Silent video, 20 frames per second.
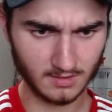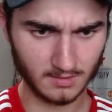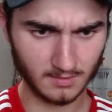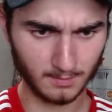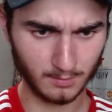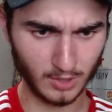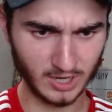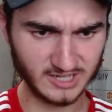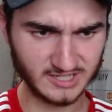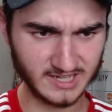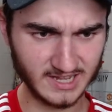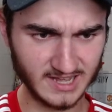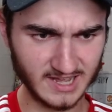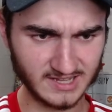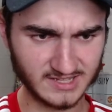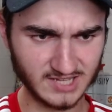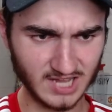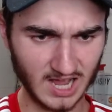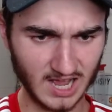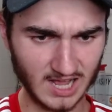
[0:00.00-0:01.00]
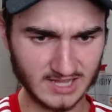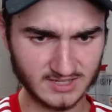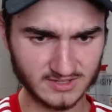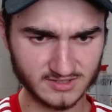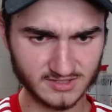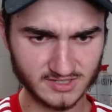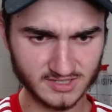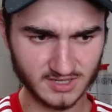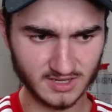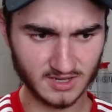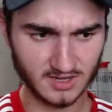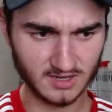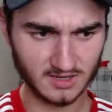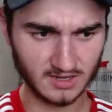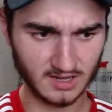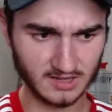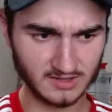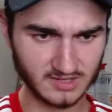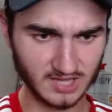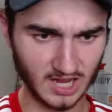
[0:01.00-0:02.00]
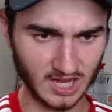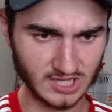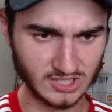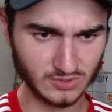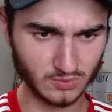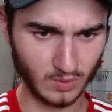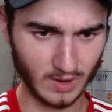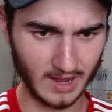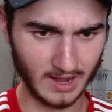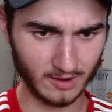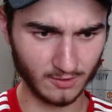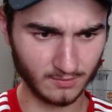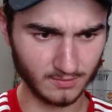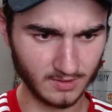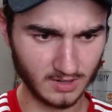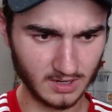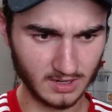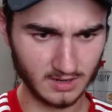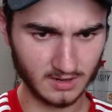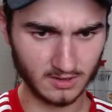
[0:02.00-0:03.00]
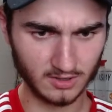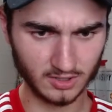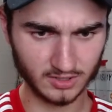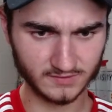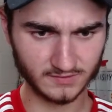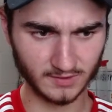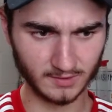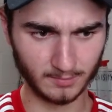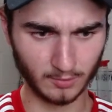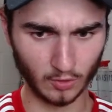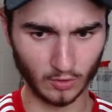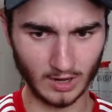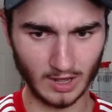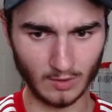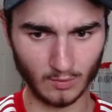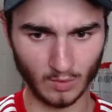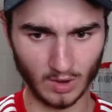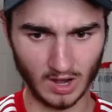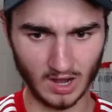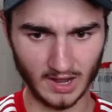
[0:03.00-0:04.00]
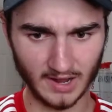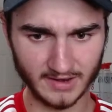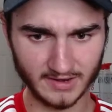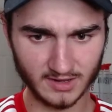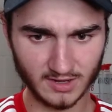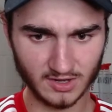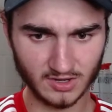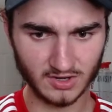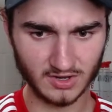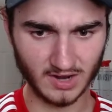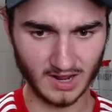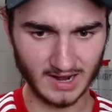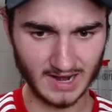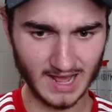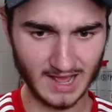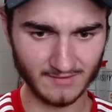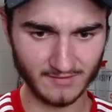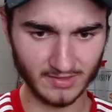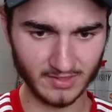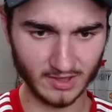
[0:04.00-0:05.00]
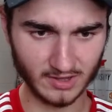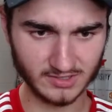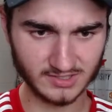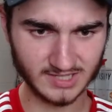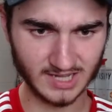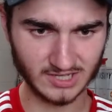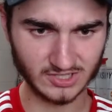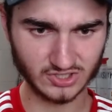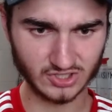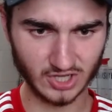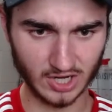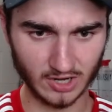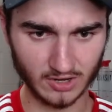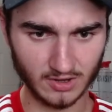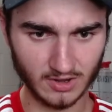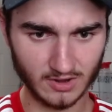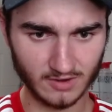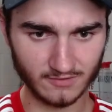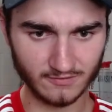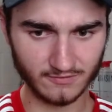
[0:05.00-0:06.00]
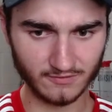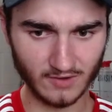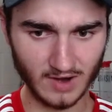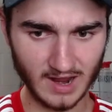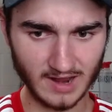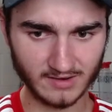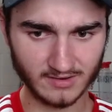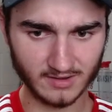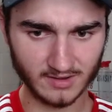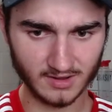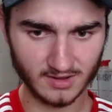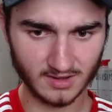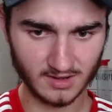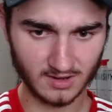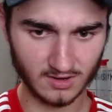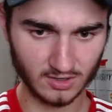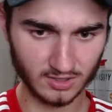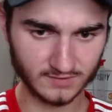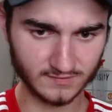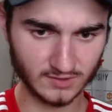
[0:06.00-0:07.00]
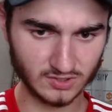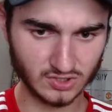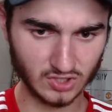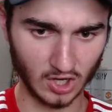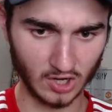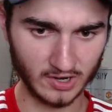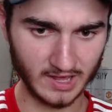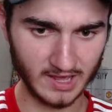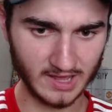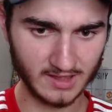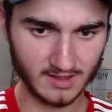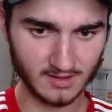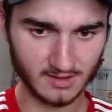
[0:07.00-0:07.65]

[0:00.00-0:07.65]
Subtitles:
Buendia turns well. Looks for the ball out wide. United have it though. Sancho, Fred, looks for Donny.